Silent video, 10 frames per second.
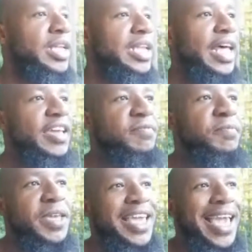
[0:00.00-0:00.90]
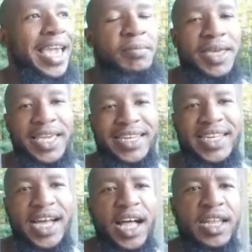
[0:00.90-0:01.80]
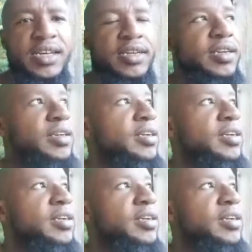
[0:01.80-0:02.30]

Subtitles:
life became in color.